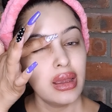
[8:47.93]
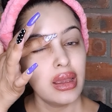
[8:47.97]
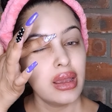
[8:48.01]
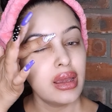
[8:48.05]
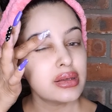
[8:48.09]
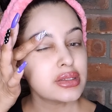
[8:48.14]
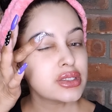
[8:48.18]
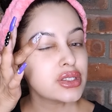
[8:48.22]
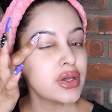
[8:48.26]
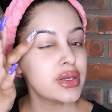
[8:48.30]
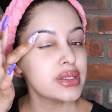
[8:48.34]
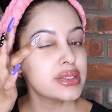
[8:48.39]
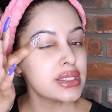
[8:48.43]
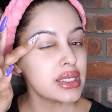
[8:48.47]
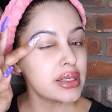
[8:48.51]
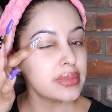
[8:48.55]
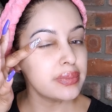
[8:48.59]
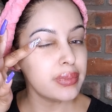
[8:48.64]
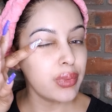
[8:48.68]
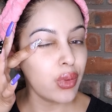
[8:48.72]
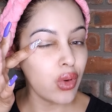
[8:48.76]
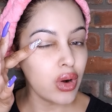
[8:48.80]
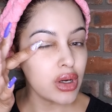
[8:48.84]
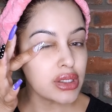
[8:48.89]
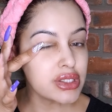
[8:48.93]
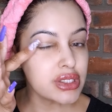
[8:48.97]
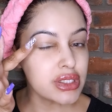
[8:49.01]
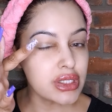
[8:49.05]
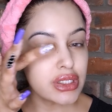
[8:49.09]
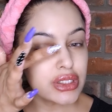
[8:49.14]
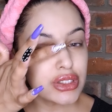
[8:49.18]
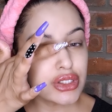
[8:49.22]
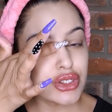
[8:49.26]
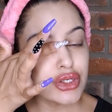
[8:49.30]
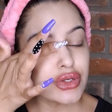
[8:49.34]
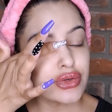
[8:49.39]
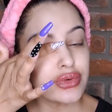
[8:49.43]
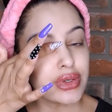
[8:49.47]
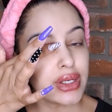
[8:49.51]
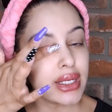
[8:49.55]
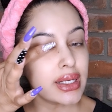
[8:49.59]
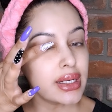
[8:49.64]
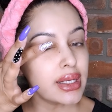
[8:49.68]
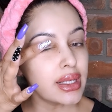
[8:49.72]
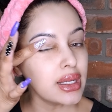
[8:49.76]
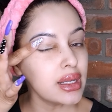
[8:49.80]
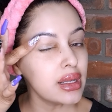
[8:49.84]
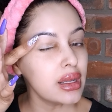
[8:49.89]
So it's important to
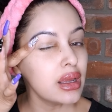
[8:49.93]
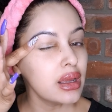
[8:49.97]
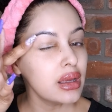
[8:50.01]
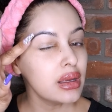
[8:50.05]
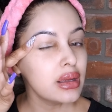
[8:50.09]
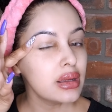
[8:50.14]
really